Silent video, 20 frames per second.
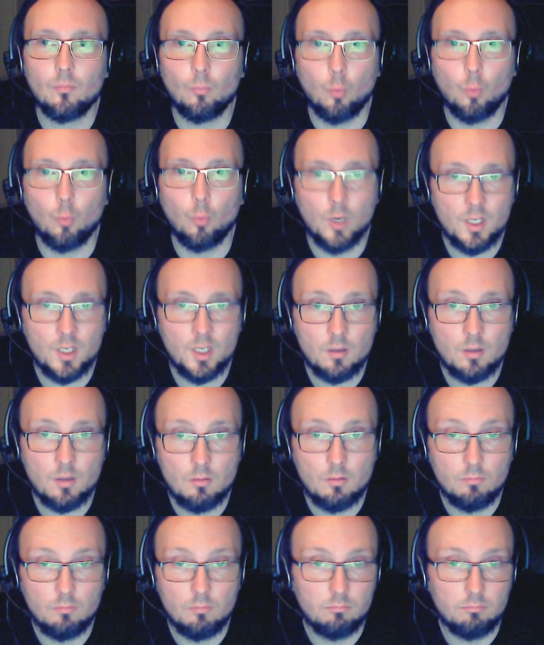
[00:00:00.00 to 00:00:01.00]
which is
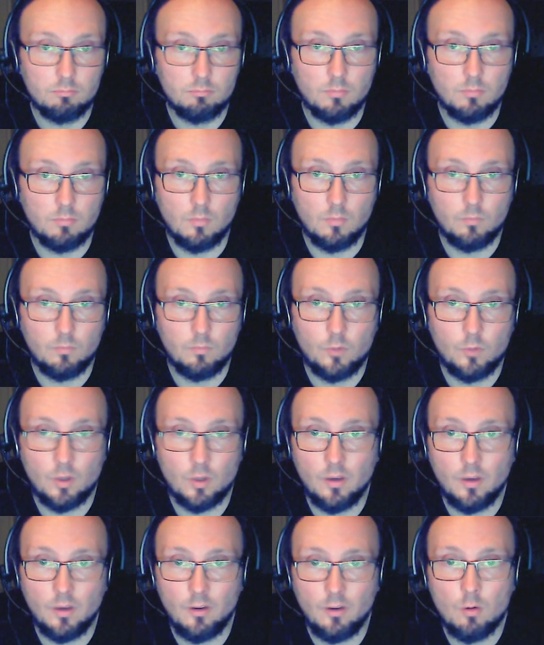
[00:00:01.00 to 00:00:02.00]

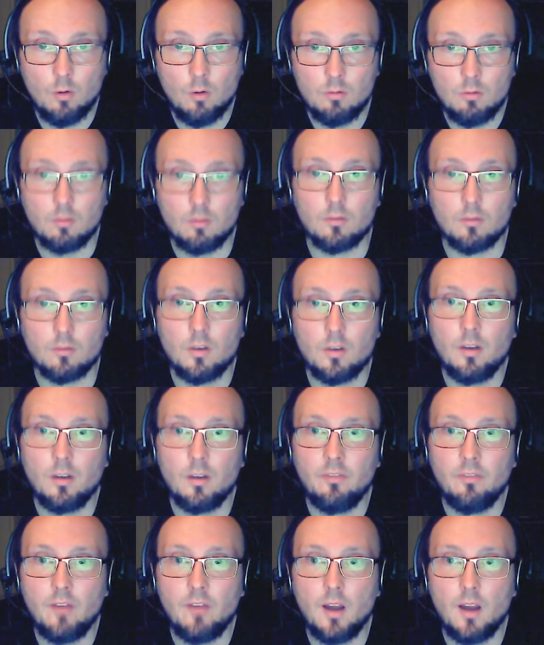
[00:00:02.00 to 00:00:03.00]
totally cool, totally
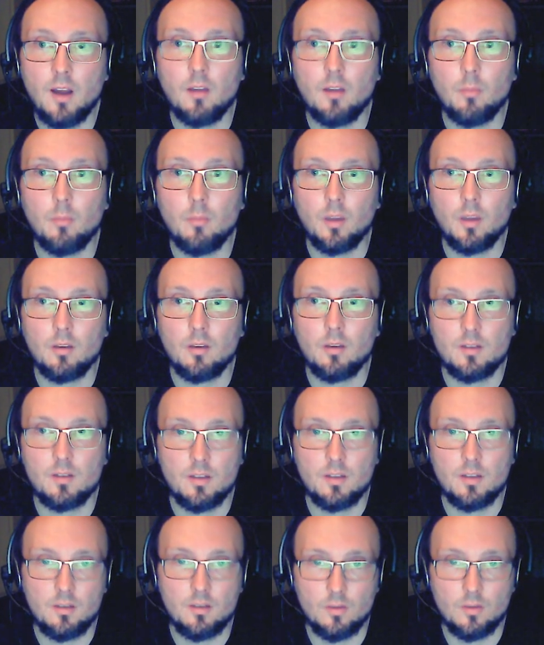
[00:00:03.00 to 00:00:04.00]
fine, because
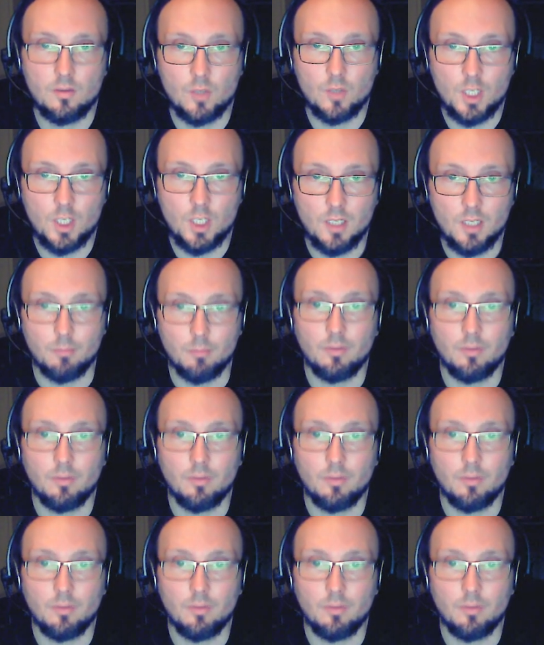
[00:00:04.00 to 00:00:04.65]
this is so cheap.